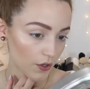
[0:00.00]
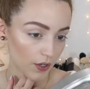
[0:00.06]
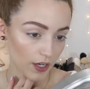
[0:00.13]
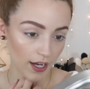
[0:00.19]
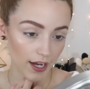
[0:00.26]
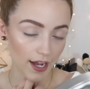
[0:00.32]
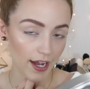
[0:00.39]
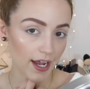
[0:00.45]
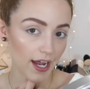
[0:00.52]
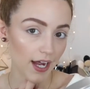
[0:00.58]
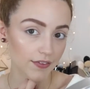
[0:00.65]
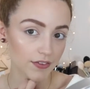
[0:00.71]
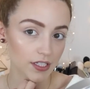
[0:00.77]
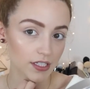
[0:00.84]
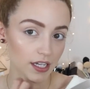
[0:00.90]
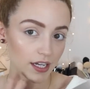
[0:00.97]
Okay, I
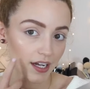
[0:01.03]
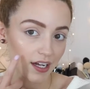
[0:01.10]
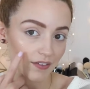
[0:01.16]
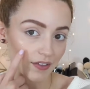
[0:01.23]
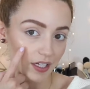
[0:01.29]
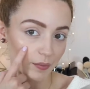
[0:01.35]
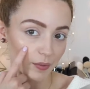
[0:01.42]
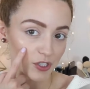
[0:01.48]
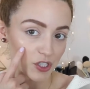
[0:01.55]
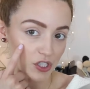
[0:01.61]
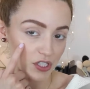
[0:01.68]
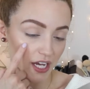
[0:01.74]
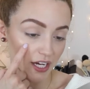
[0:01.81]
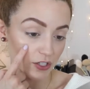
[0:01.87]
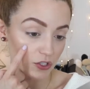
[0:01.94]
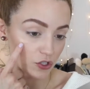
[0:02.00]
have to say I have like a bunch of
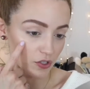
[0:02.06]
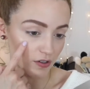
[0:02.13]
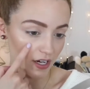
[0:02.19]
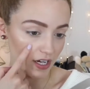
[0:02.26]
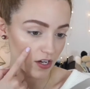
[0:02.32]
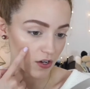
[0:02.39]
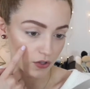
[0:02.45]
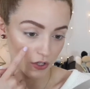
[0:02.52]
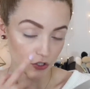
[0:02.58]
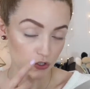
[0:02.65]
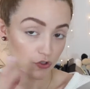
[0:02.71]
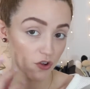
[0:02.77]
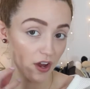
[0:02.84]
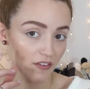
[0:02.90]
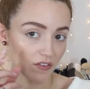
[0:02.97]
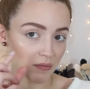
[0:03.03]
texture right here that's
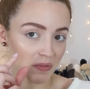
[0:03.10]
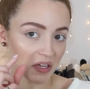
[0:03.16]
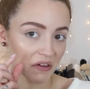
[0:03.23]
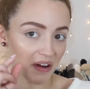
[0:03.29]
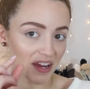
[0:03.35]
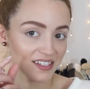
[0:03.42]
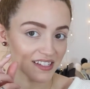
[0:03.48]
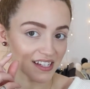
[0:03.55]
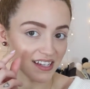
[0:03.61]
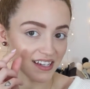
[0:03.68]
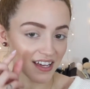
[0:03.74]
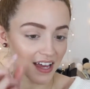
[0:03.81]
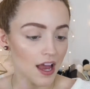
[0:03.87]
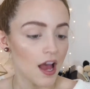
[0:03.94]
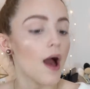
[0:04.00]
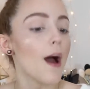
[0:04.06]
driving me crazy.
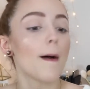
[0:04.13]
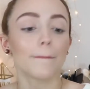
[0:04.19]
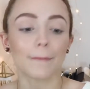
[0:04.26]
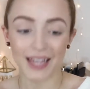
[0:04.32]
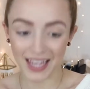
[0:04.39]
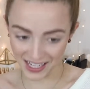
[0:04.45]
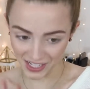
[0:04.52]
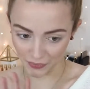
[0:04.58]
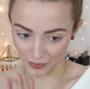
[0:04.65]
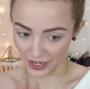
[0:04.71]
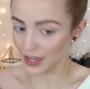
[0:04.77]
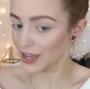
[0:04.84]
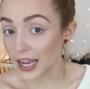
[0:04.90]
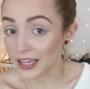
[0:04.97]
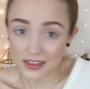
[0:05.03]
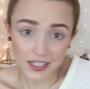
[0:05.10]
But
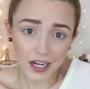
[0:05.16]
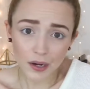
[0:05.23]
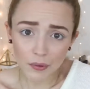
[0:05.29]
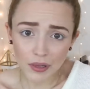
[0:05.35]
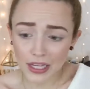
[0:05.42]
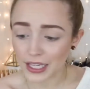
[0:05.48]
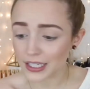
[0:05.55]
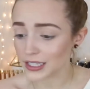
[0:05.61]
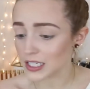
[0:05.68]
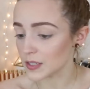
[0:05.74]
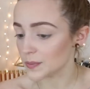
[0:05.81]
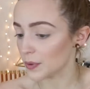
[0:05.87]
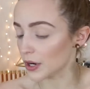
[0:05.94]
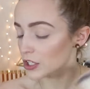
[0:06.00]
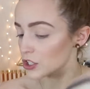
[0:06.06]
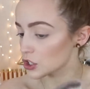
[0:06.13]
anyway, I think I really like this
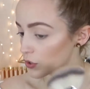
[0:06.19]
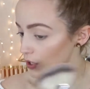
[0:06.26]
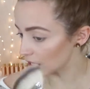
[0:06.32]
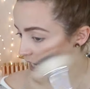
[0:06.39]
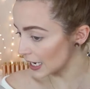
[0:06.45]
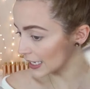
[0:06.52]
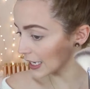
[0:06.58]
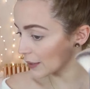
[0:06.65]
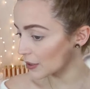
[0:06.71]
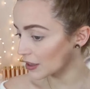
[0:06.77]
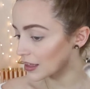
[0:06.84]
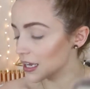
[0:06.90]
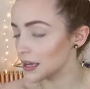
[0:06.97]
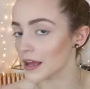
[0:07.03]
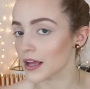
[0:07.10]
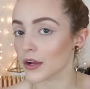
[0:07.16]
brush. You can highlight with
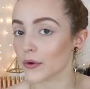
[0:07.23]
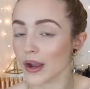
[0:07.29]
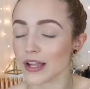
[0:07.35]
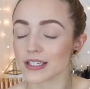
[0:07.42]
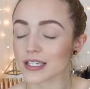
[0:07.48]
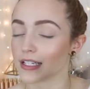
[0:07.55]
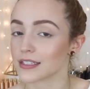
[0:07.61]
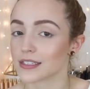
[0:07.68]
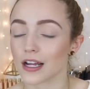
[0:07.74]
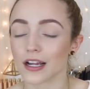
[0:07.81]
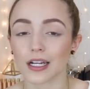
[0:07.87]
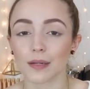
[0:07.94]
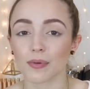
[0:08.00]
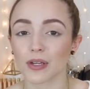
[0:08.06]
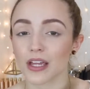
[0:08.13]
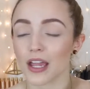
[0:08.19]
it. Granted, it's not
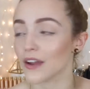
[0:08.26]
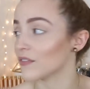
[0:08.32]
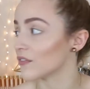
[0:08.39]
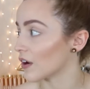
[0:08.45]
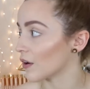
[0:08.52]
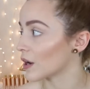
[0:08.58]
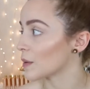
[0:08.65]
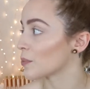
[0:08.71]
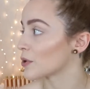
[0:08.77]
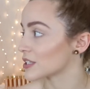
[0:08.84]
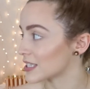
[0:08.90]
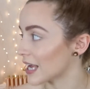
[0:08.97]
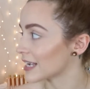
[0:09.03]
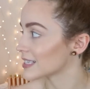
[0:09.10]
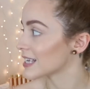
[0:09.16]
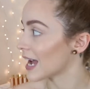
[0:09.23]
gonna be a very
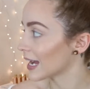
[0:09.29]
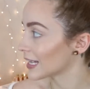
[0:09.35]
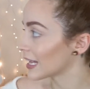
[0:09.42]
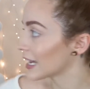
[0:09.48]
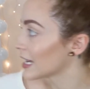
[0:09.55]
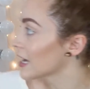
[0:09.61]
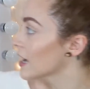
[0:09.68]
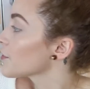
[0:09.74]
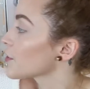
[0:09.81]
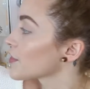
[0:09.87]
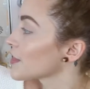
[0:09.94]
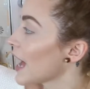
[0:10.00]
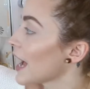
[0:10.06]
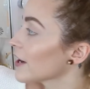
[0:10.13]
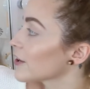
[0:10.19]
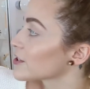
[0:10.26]
precise highlight. For
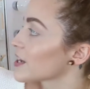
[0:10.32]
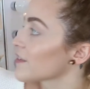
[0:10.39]
that, you're